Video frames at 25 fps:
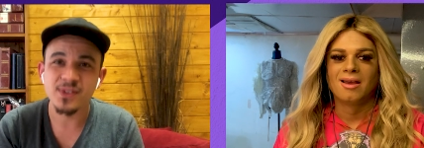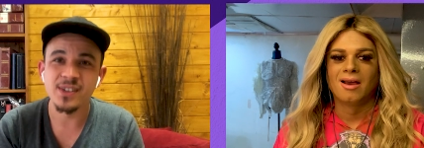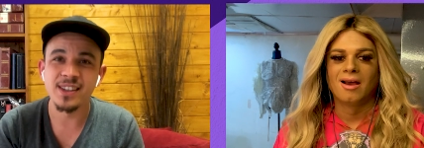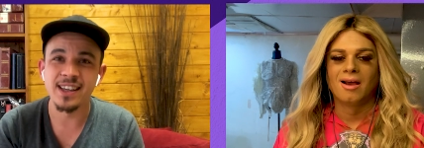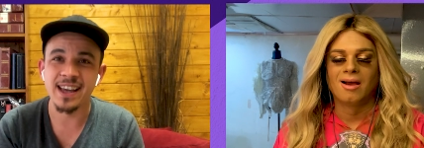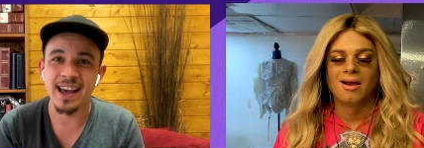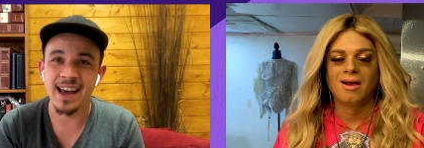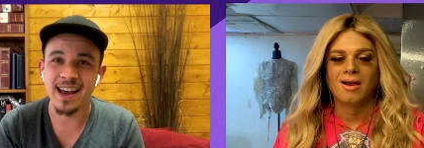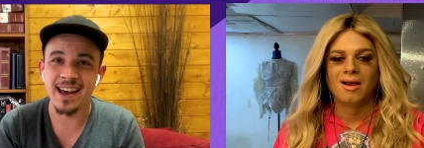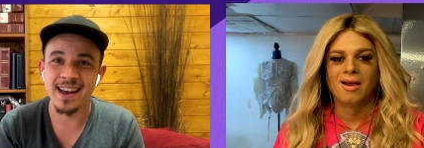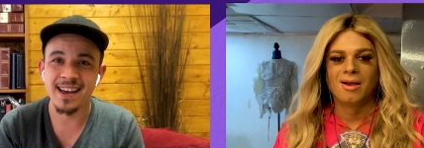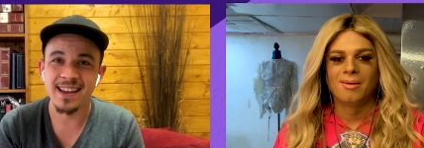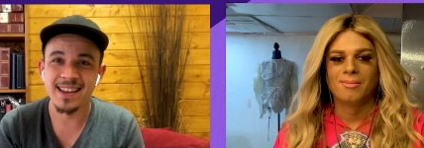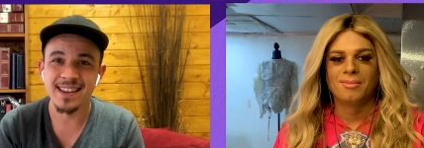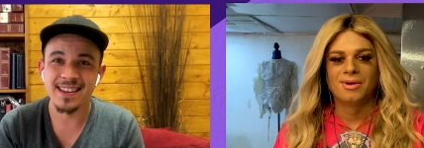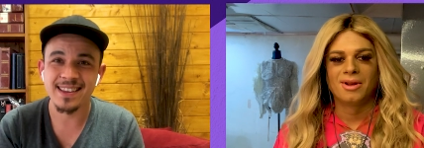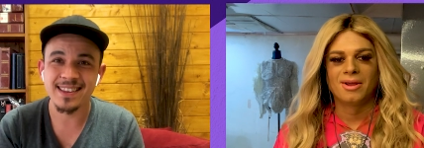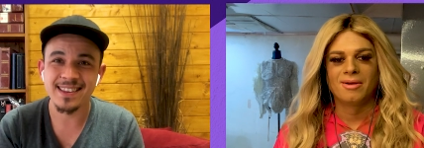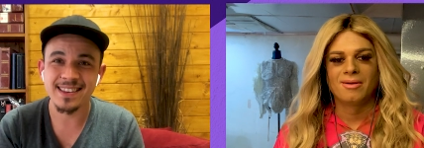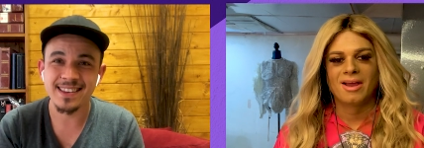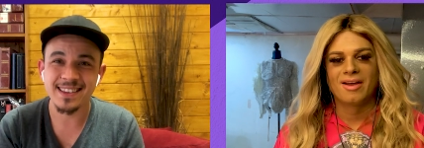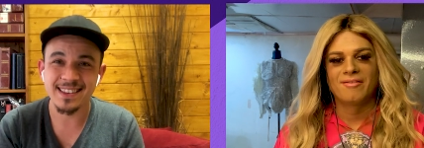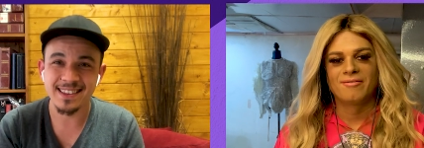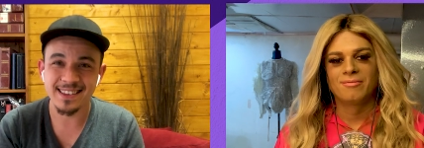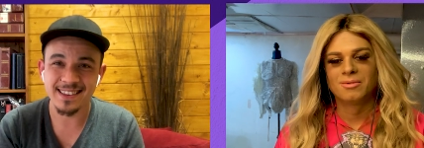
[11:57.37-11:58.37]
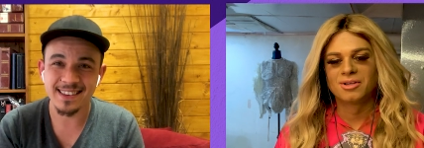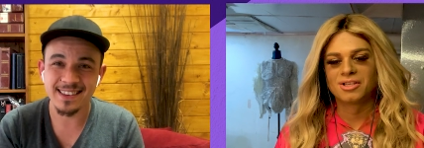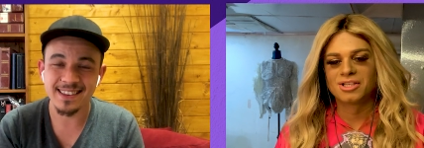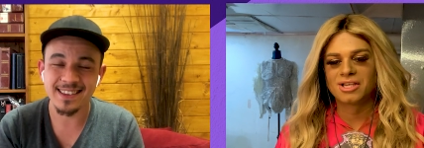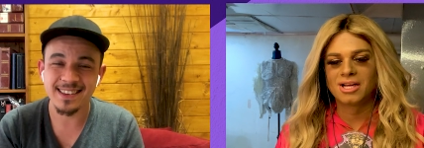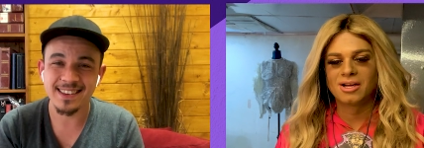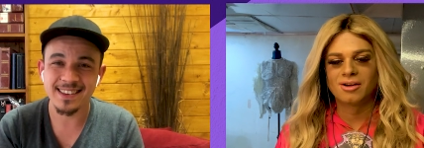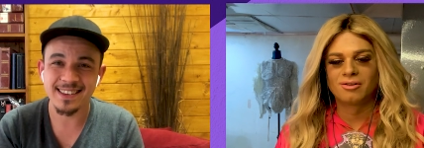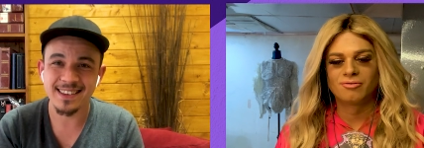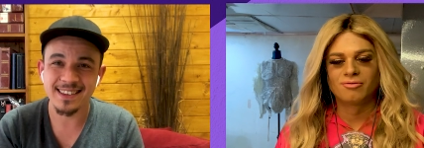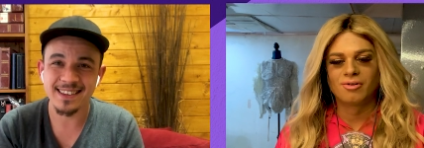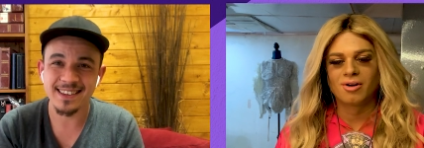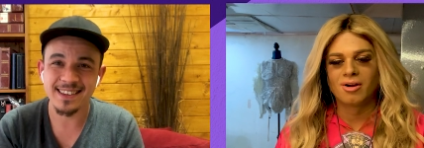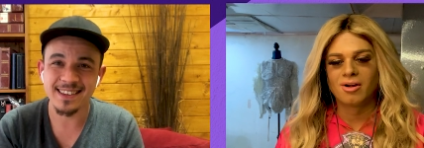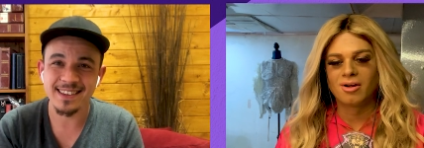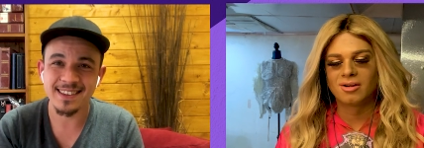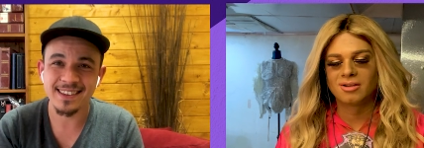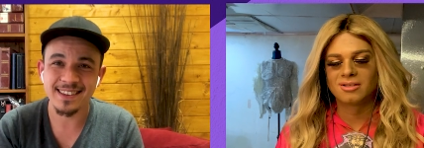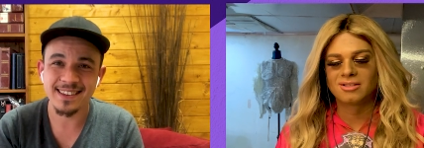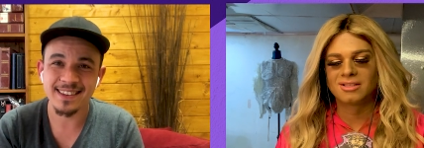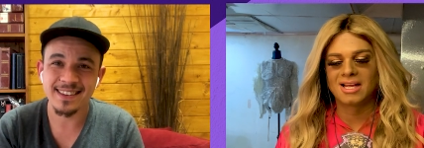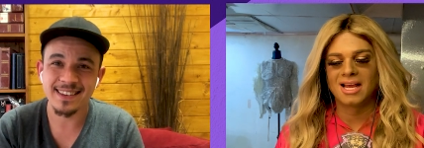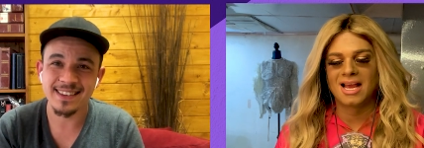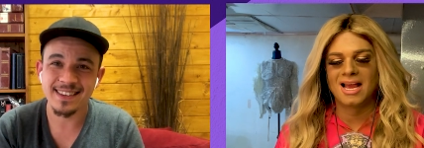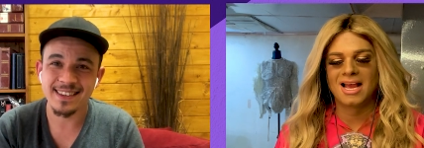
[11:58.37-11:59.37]
Speaker 1: Yeah, um, you know, having Michelle
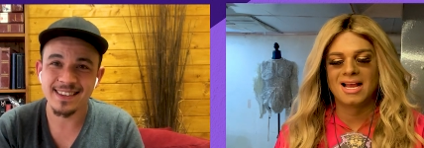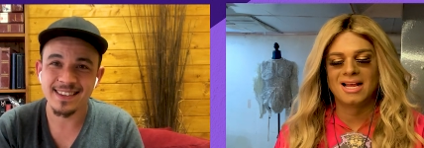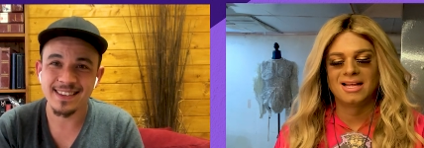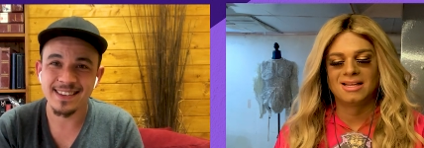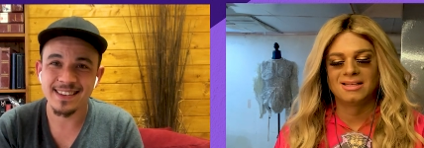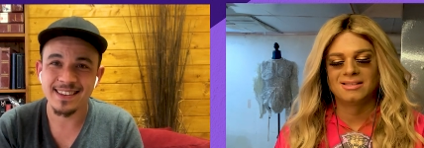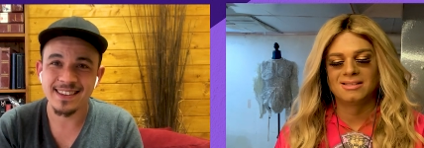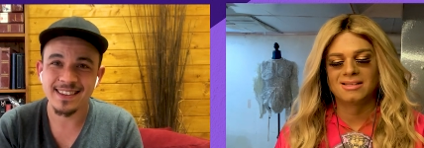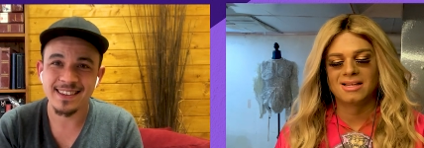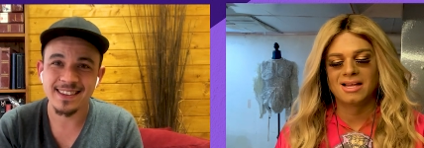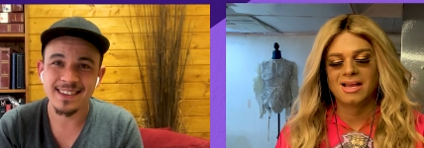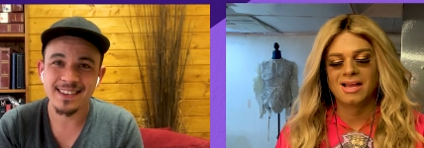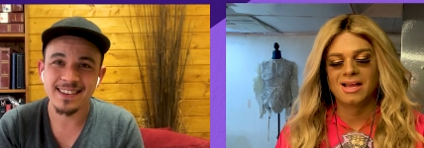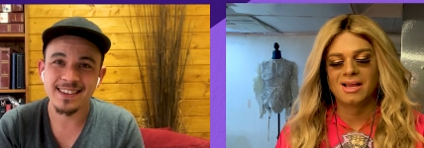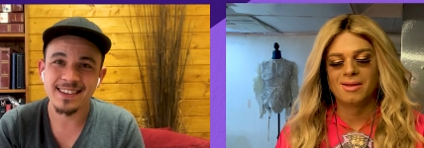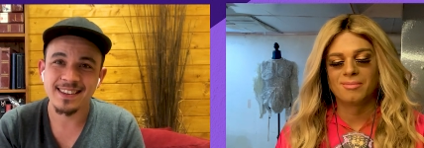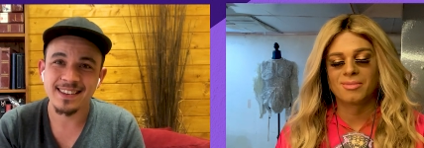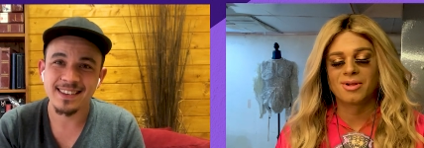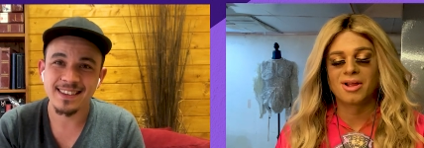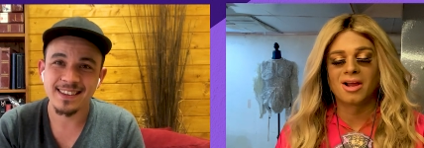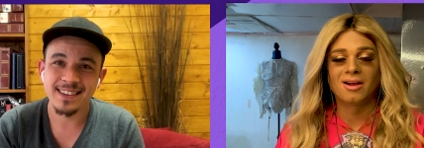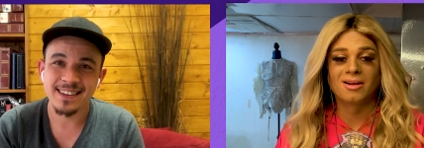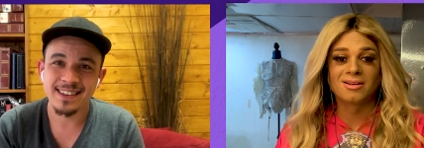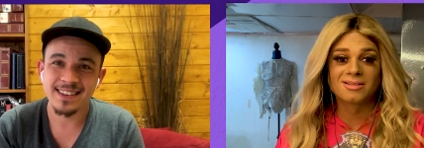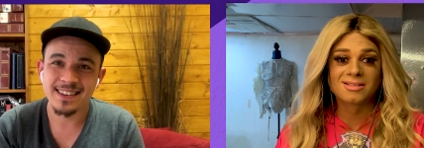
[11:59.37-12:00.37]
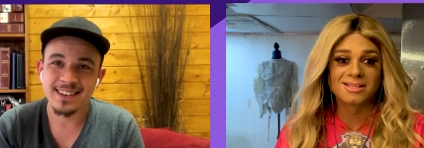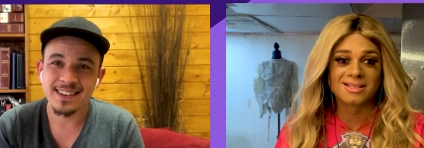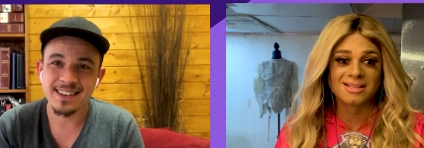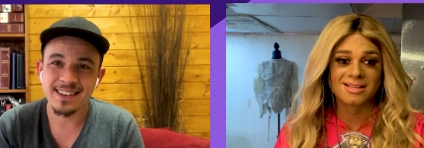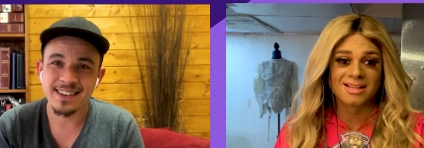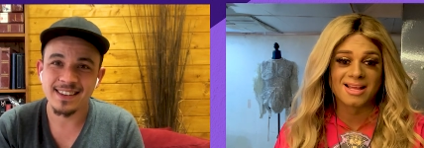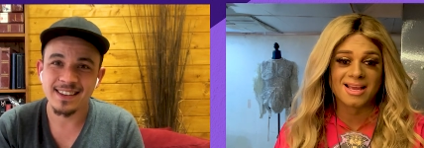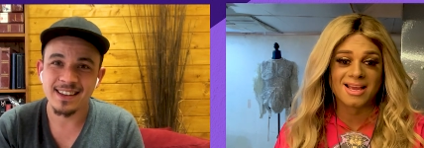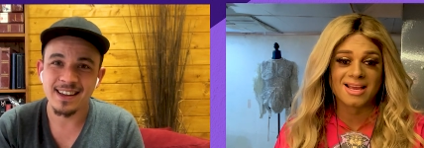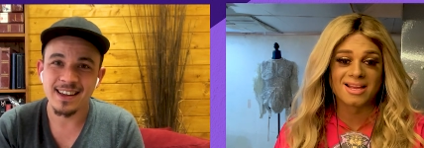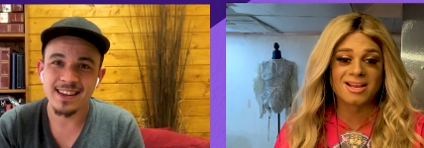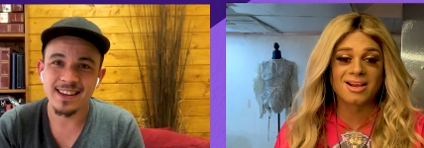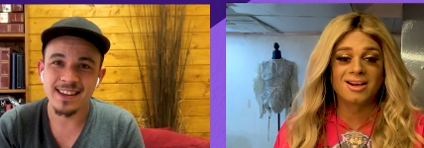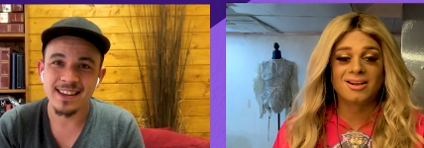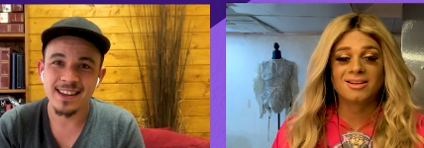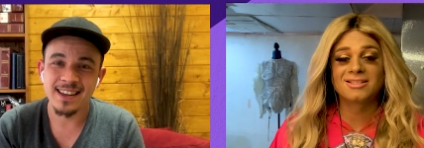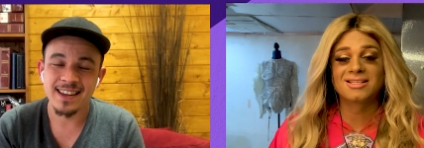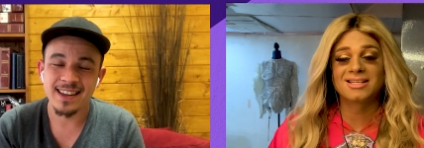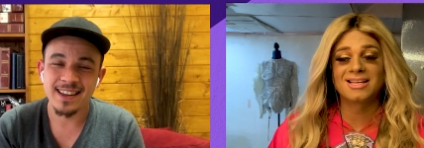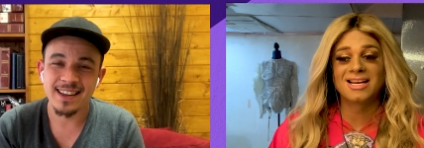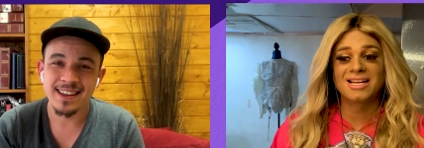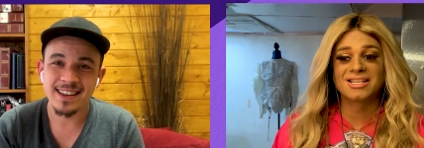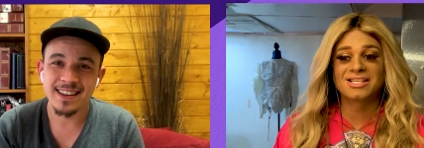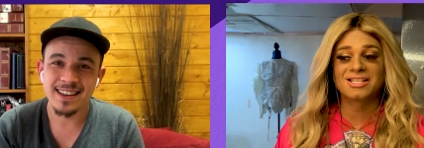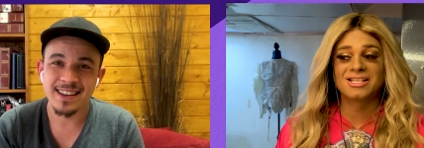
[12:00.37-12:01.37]
Ross and um, Carson there.
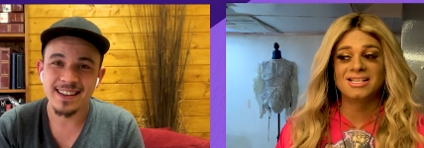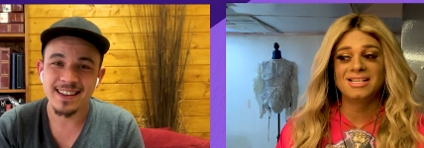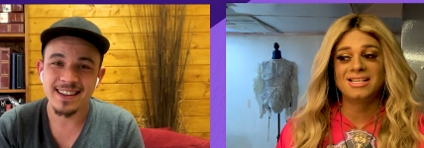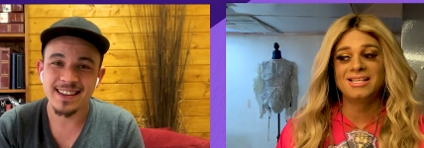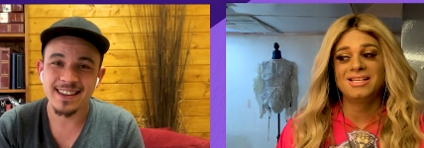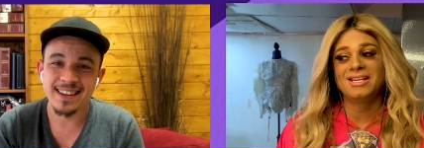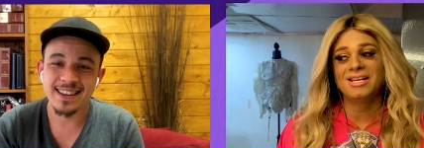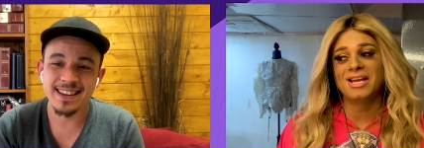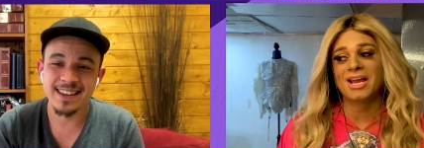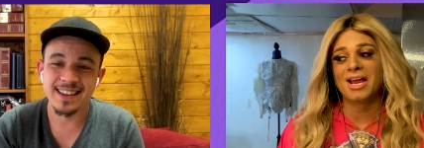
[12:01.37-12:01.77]
Carson actually